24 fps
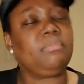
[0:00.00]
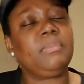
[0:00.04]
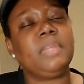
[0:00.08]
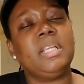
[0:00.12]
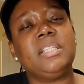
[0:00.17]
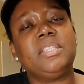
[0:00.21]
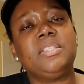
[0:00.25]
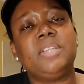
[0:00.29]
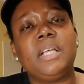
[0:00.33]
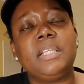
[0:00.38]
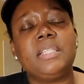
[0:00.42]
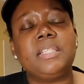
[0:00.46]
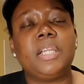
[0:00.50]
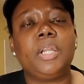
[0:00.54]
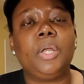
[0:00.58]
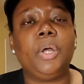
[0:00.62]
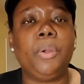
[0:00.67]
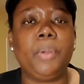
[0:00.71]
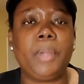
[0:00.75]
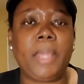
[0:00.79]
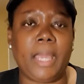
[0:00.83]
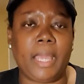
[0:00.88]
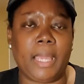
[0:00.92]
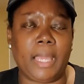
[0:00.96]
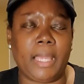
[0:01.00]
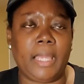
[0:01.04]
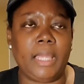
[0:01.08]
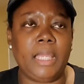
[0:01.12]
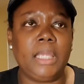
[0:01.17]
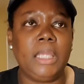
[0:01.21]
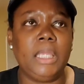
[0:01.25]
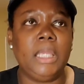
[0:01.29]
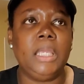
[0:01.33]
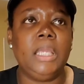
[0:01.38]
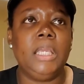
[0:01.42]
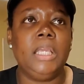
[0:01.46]
So I said,
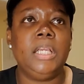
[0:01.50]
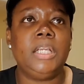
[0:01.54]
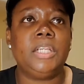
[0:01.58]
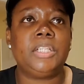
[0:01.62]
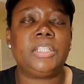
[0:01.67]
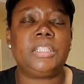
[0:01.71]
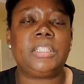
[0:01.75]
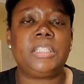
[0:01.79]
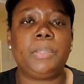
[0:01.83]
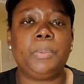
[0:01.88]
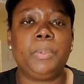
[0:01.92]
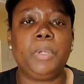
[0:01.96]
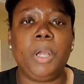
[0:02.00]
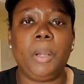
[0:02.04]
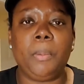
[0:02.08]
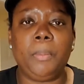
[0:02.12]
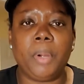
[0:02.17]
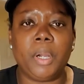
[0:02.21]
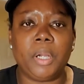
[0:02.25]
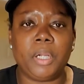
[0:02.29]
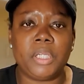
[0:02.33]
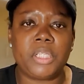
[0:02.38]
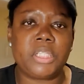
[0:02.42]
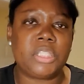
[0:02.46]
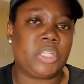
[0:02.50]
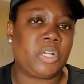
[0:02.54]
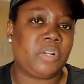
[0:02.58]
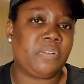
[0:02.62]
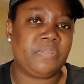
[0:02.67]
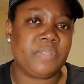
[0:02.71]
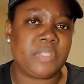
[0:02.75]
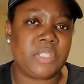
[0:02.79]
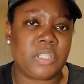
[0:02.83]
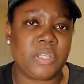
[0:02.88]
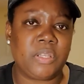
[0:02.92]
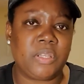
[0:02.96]
okay. She said, we're going to burn the
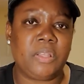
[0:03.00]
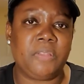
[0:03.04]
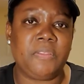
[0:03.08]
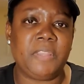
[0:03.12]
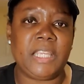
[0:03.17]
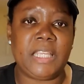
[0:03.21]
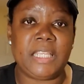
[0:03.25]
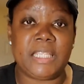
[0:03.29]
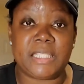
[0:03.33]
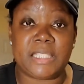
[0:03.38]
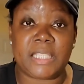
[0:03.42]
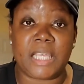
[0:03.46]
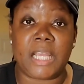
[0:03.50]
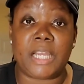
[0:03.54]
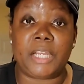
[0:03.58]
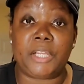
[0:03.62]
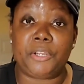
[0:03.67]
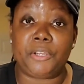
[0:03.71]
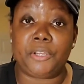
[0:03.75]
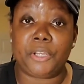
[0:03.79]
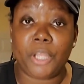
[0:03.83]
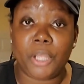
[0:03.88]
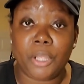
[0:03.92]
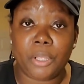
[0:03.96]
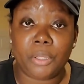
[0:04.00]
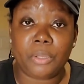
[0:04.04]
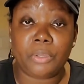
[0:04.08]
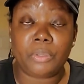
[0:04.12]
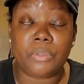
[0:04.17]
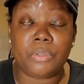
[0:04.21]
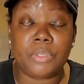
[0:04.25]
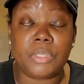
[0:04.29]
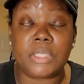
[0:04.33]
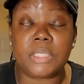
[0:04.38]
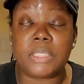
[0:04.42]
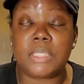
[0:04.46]
surface of the inside of your
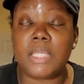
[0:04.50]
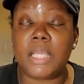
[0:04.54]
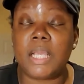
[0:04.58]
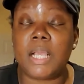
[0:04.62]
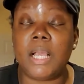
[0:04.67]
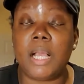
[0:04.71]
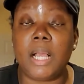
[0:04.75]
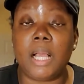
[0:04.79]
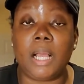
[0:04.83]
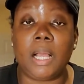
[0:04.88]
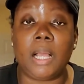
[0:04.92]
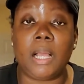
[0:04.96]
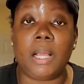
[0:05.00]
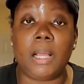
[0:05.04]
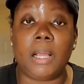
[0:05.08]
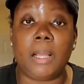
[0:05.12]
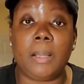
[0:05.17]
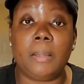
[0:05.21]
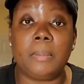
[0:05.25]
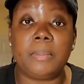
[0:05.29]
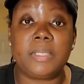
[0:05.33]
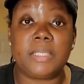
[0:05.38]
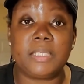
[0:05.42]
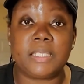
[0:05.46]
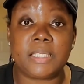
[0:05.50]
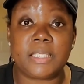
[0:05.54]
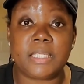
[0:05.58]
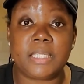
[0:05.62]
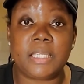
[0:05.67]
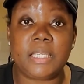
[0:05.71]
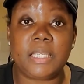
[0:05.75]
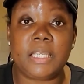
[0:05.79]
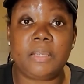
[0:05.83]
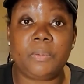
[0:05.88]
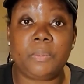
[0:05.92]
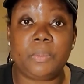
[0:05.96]
nose to
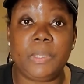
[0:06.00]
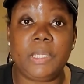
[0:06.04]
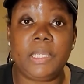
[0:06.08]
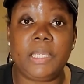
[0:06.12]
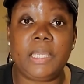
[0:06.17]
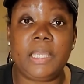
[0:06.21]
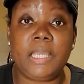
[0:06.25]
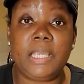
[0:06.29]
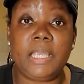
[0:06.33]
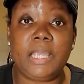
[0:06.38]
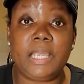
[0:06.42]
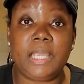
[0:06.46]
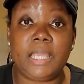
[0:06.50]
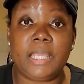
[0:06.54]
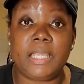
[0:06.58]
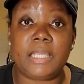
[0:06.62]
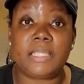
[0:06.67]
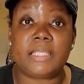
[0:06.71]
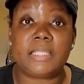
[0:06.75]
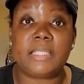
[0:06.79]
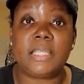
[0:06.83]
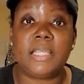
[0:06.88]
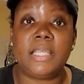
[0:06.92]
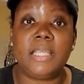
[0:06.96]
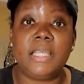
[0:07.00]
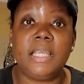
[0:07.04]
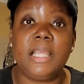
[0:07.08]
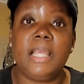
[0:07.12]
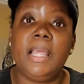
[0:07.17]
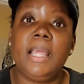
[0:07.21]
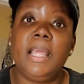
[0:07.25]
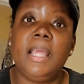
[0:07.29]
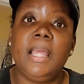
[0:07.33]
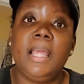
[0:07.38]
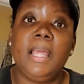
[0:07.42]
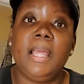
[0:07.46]
see if we can get
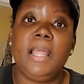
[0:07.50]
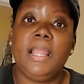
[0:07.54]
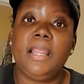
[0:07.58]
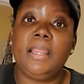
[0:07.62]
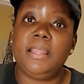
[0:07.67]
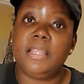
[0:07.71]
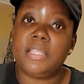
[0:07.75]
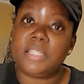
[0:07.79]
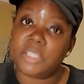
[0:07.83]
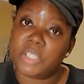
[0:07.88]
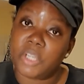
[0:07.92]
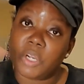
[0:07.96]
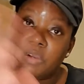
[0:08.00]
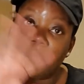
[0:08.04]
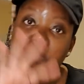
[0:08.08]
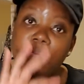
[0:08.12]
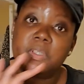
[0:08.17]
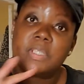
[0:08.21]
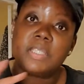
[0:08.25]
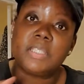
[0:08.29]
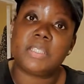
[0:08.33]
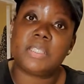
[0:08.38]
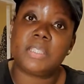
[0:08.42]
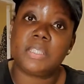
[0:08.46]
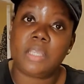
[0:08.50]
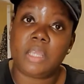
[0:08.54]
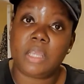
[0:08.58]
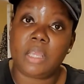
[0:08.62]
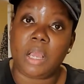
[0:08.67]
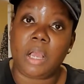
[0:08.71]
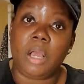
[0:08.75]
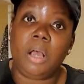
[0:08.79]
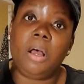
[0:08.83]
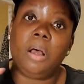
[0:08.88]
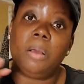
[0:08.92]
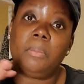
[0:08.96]
the surface
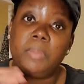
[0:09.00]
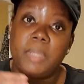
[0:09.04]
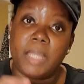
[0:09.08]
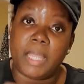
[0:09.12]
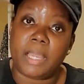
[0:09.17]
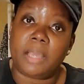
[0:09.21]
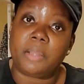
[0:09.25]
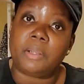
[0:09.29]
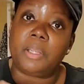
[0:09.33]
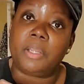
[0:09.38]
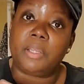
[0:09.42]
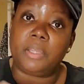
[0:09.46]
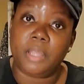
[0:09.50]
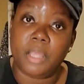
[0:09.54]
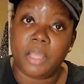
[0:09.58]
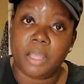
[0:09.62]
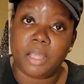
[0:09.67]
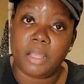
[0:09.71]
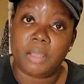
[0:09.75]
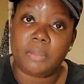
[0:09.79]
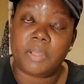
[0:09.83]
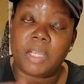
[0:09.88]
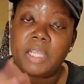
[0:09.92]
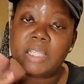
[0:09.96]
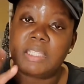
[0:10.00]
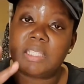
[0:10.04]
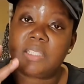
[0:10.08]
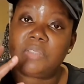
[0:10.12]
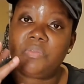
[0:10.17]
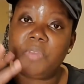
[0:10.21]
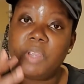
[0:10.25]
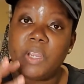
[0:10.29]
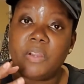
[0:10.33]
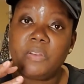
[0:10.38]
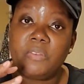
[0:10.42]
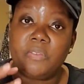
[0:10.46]
calmed down enough, because it's
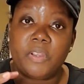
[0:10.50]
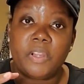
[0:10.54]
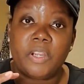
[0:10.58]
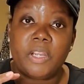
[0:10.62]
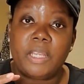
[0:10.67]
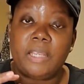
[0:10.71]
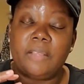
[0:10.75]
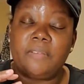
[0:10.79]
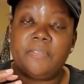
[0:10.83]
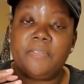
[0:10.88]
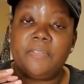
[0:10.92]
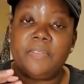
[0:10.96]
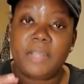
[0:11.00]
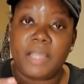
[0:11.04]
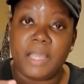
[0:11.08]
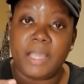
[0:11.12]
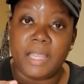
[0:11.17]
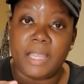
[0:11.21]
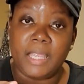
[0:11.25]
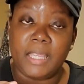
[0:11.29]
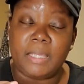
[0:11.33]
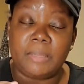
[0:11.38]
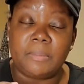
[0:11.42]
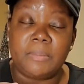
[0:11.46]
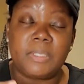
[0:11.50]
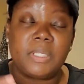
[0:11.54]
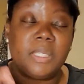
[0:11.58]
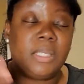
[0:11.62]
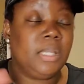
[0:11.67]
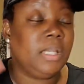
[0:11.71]
very, very inflamed.